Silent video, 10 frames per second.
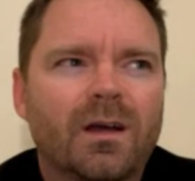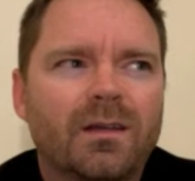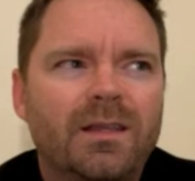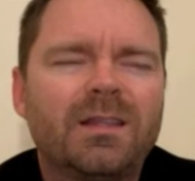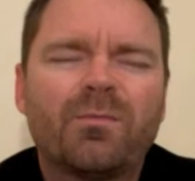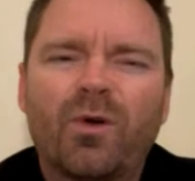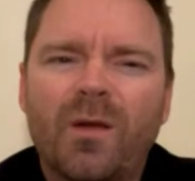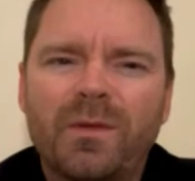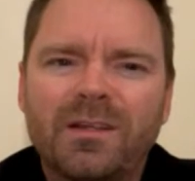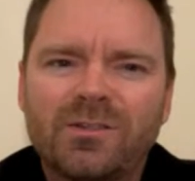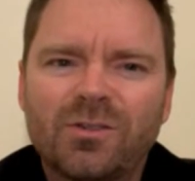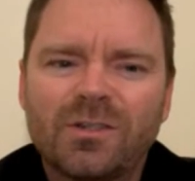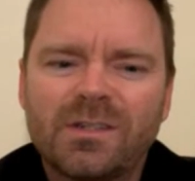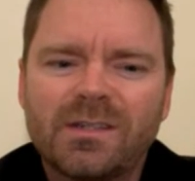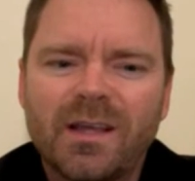think the prime minister
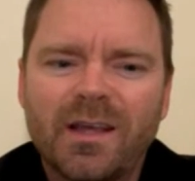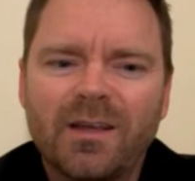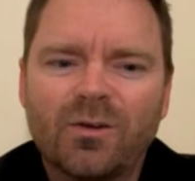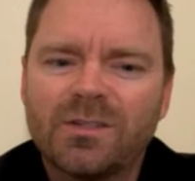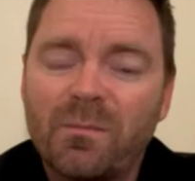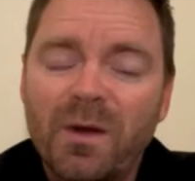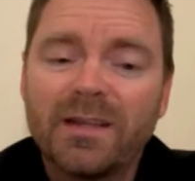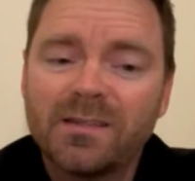said, or somebody